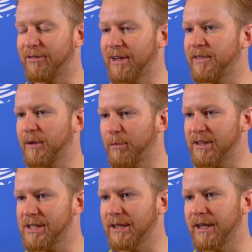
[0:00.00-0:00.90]
nothing
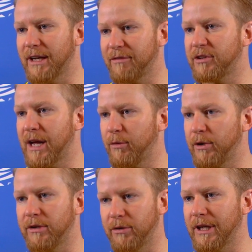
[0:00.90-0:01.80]
basically. And after that
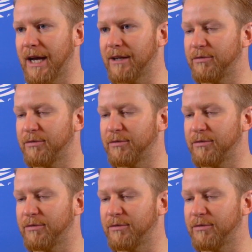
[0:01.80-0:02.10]
we really had